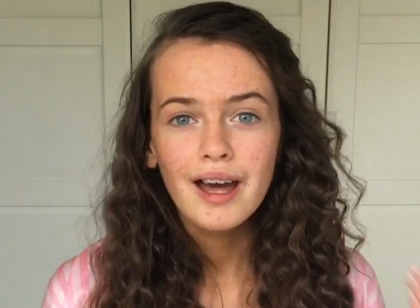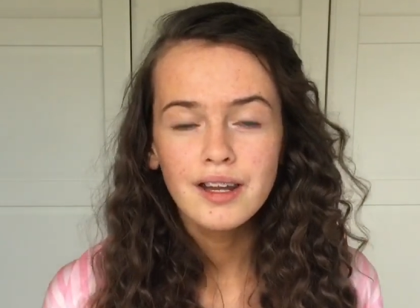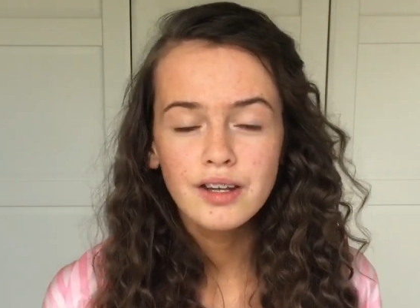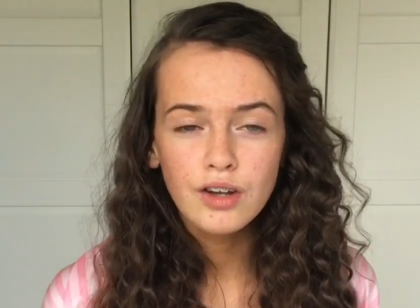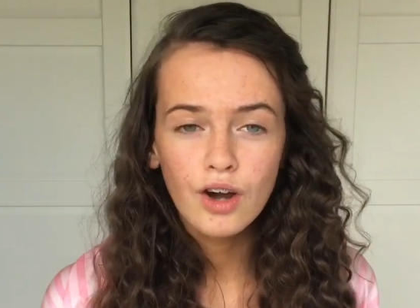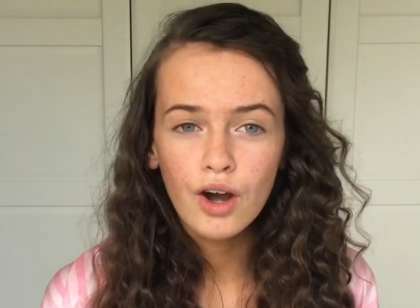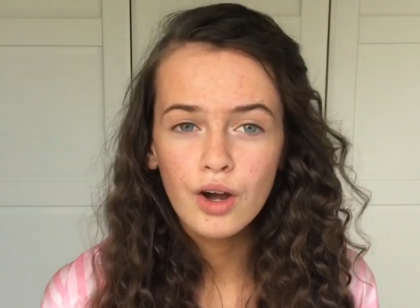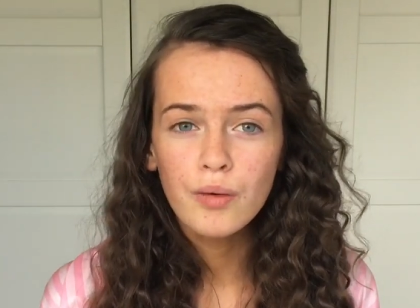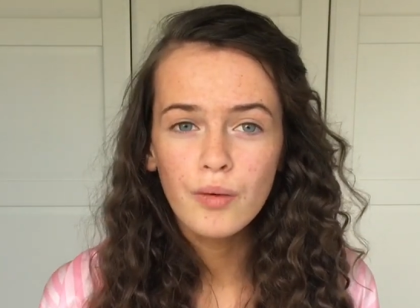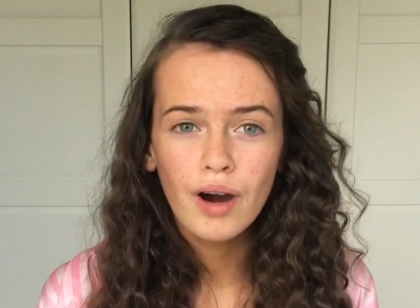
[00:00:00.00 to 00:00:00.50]

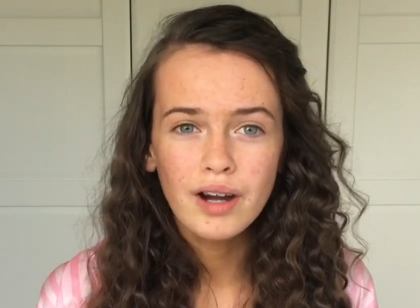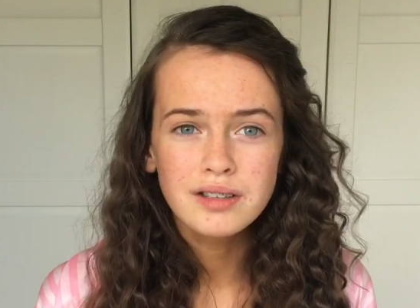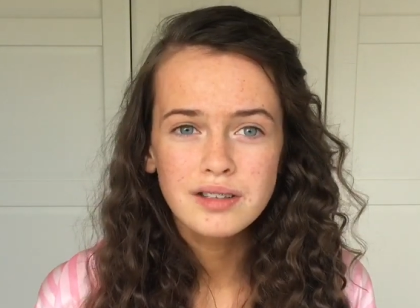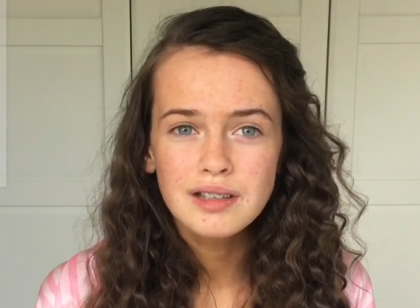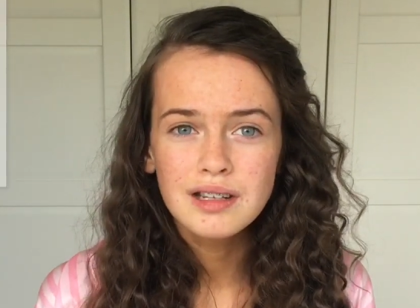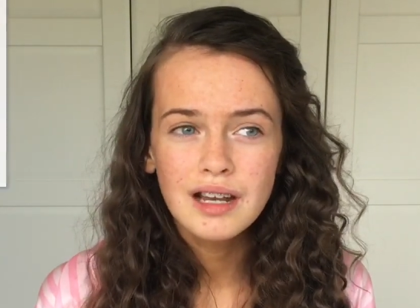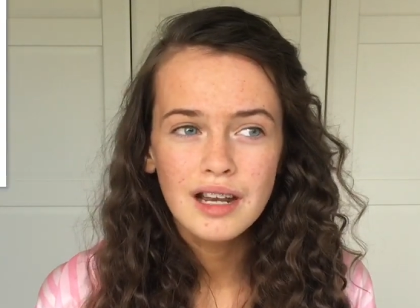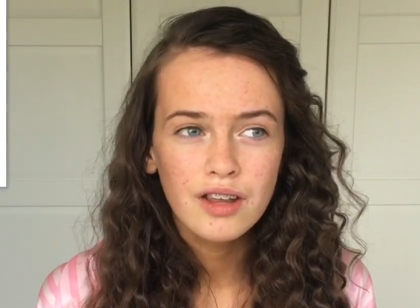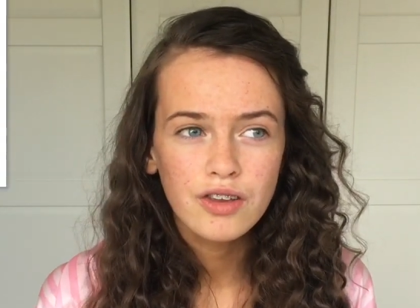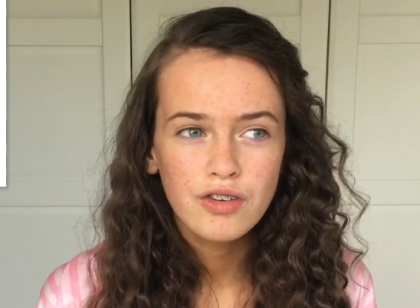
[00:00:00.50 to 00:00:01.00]
No,
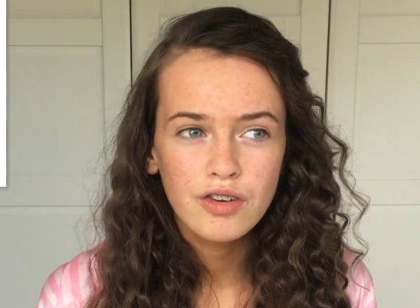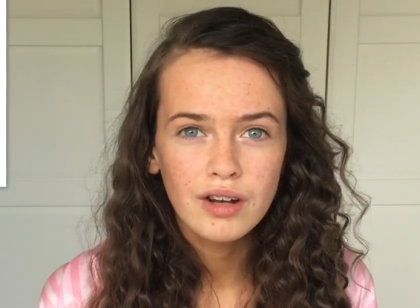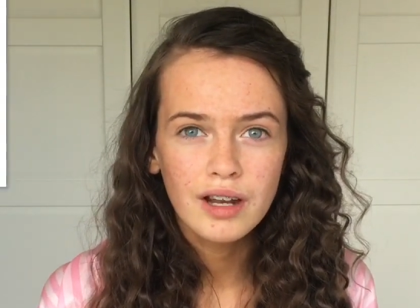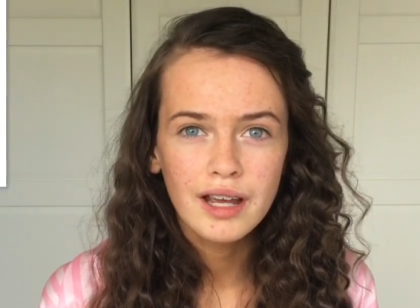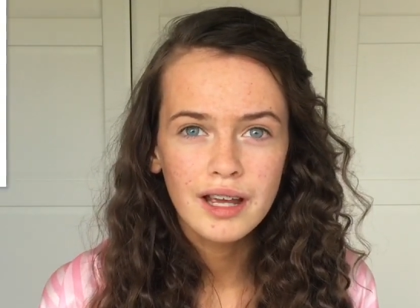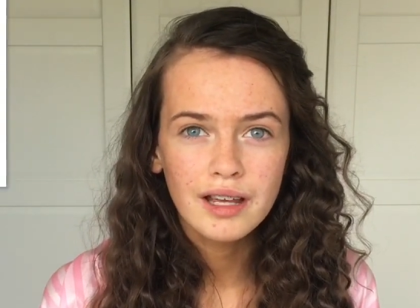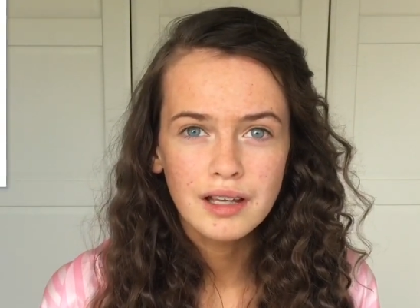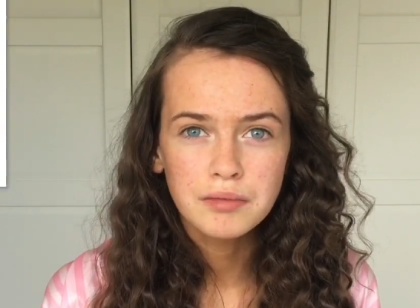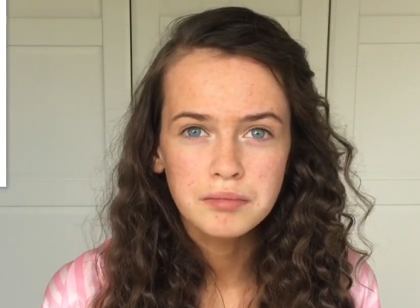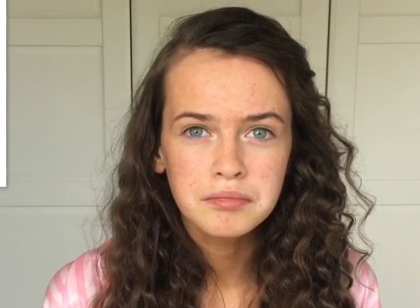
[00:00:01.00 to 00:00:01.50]
I
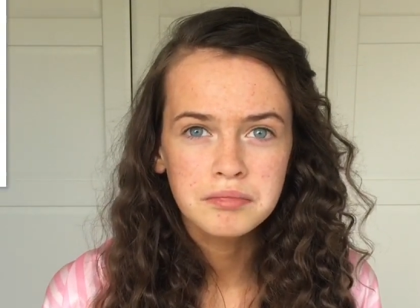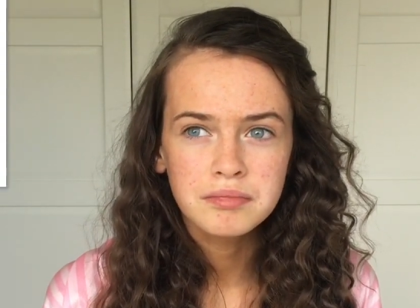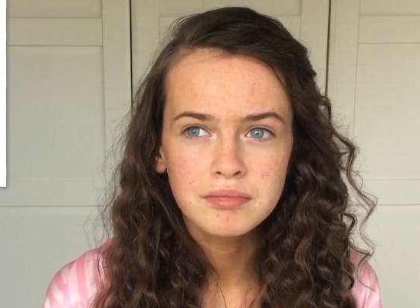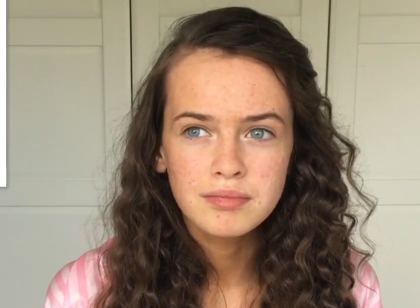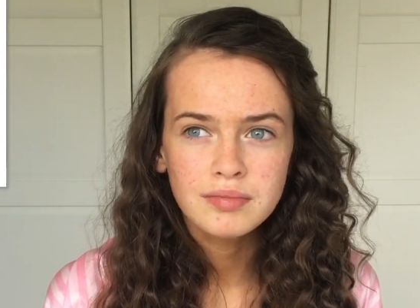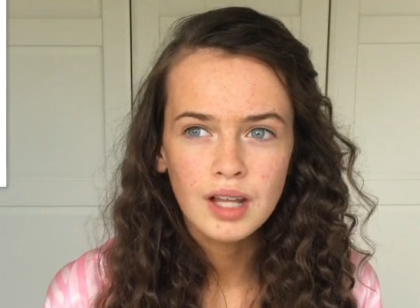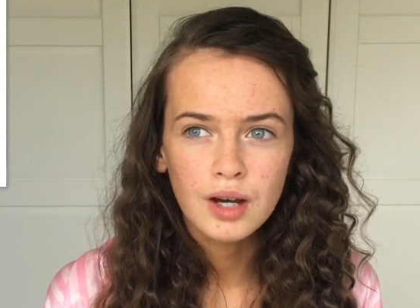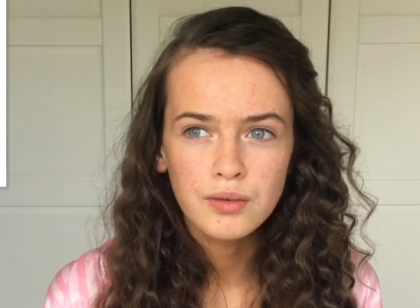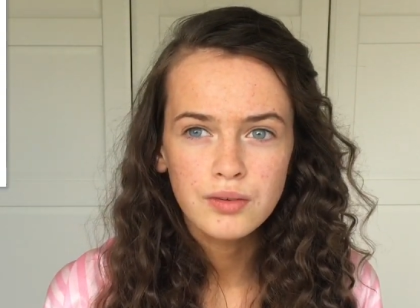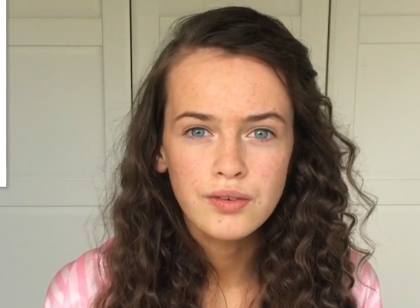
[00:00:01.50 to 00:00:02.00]
literally,
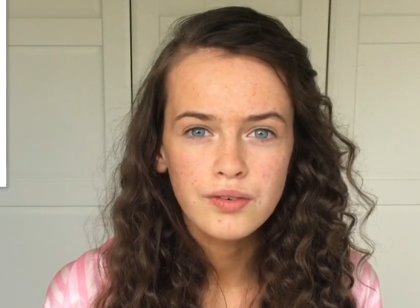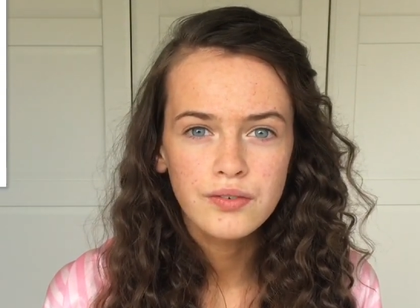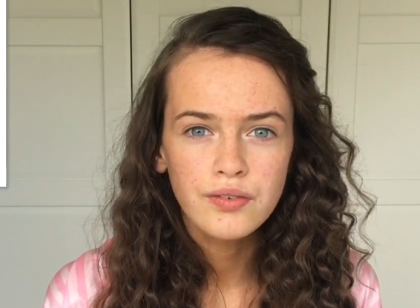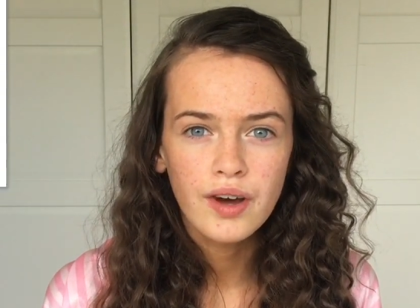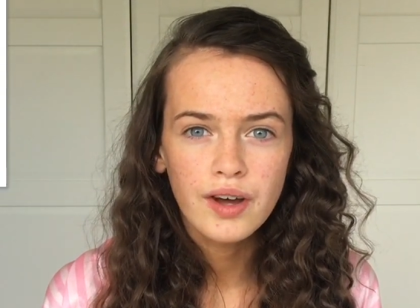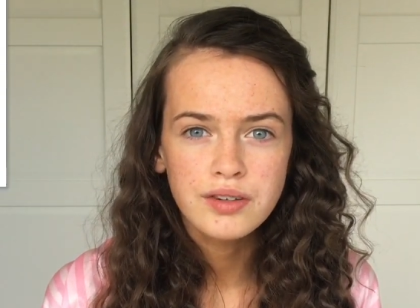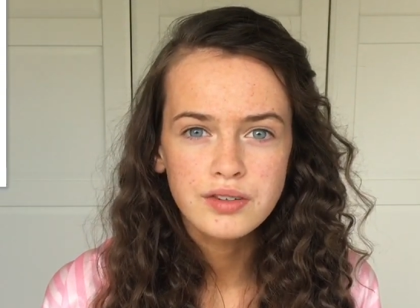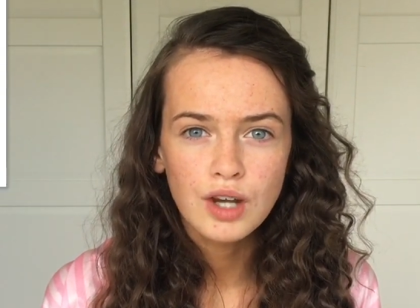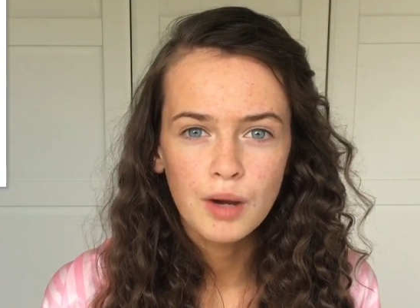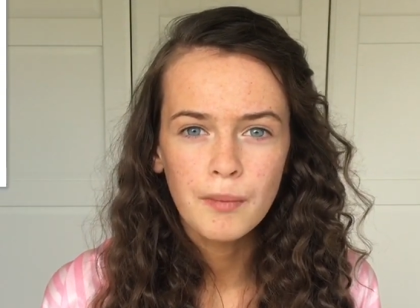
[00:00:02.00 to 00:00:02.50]
that was the
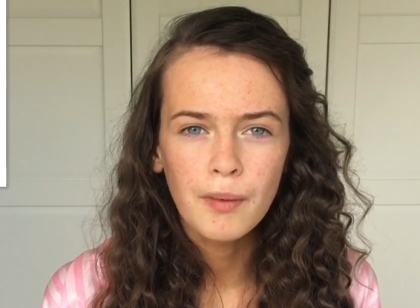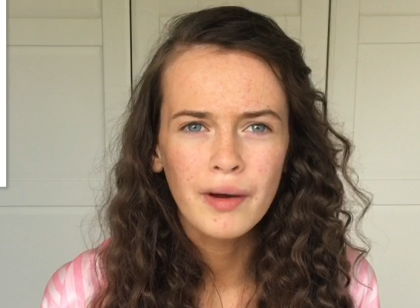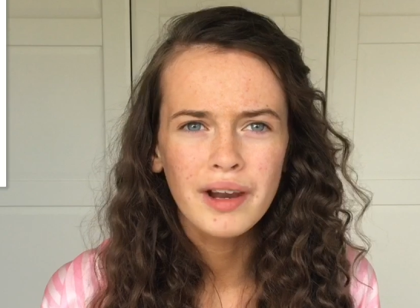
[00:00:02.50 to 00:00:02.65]
first time.